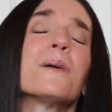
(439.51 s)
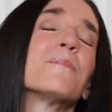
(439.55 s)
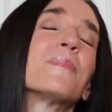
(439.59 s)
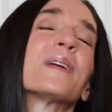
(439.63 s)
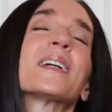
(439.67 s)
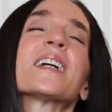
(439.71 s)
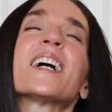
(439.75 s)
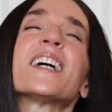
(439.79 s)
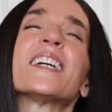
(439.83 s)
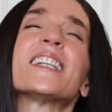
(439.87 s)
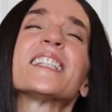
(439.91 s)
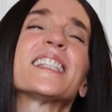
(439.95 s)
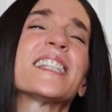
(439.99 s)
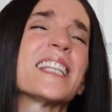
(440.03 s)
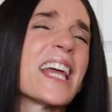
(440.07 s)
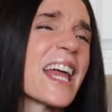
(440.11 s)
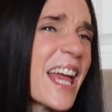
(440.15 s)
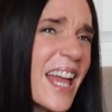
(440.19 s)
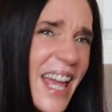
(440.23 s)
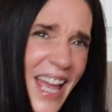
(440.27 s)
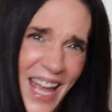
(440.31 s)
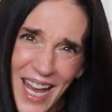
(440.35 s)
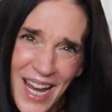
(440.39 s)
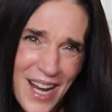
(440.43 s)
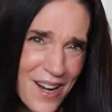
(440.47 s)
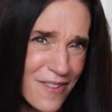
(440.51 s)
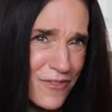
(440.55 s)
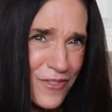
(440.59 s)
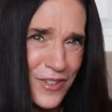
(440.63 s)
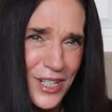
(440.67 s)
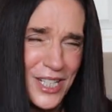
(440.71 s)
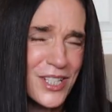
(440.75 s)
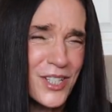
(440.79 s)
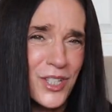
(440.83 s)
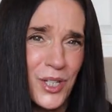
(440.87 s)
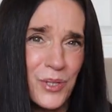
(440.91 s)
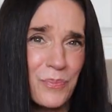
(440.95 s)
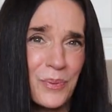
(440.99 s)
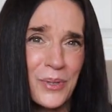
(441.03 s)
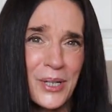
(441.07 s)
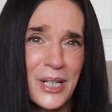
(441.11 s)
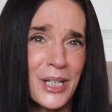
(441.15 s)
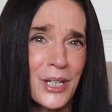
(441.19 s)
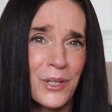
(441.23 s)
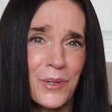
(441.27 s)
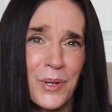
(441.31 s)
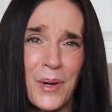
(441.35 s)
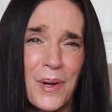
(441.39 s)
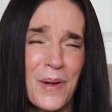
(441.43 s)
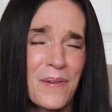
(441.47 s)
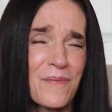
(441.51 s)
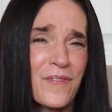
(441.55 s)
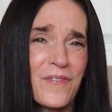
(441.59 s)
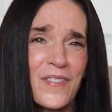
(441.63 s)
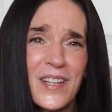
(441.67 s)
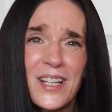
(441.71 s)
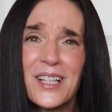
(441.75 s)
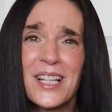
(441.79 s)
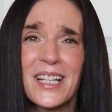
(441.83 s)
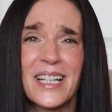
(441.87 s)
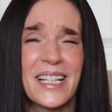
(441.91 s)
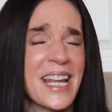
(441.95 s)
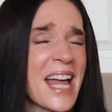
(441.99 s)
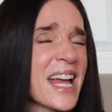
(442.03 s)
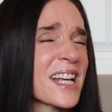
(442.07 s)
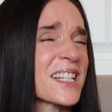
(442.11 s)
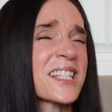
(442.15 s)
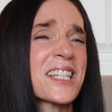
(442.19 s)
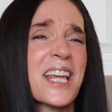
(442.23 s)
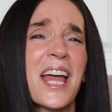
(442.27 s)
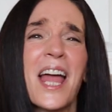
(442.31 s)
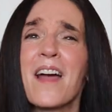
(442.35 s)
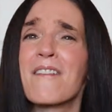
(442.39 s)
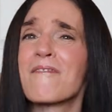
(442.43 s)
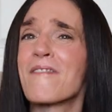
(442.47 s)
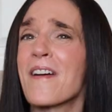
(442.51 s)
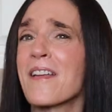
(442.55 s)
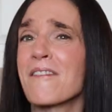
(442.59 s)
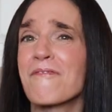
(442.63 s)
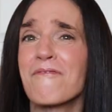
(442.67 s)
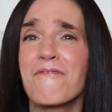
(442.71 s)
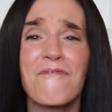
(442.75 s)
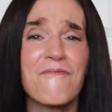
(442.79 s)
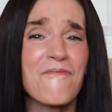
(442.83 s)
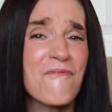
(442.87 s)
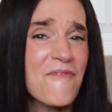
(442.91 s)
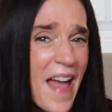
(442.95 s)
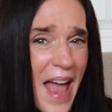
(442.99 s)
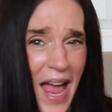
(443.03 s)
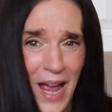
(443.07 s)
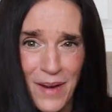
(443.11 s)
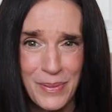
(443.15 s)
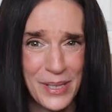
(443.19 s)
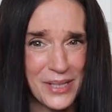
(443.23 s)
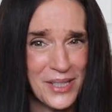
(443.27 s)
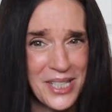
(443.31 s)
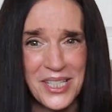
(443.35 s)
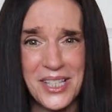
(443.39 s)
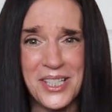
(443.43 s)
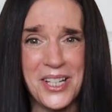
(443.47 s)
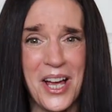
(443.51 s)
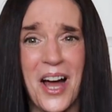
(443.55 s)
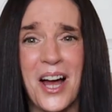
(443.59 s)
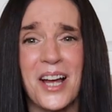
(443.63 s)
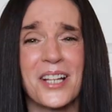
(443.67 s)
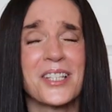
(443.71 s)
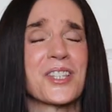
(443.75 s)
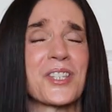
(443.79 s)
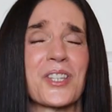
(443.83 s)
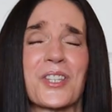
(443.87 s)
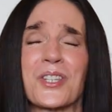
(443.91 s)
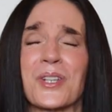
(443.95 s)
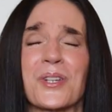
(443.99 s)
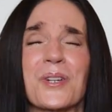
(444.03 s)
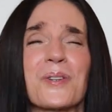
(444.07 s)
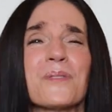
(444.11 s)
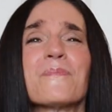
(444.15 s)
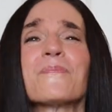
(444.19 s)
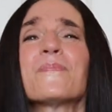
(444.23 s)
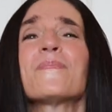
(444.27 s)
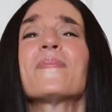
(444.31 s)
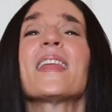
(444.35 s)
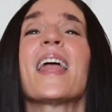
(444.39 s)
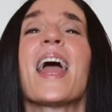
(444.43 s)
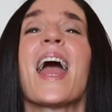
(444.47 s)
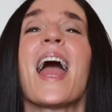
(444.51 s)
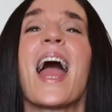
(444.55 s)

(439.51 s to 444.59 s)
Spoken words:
because every superhero and villain has to have a fabulous costume,